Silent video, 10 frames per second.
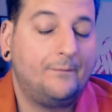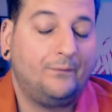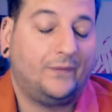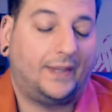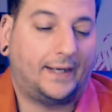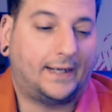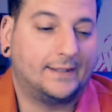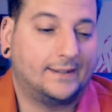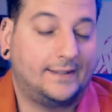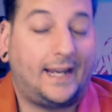that
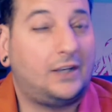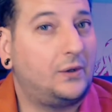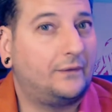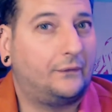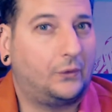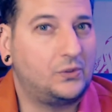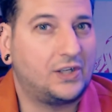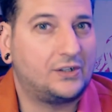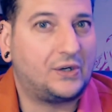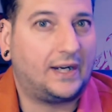says, hey, do you have a phone
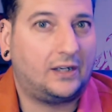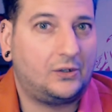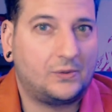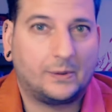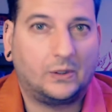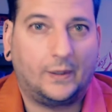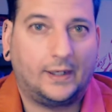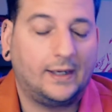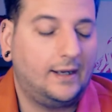charger I could use real quick?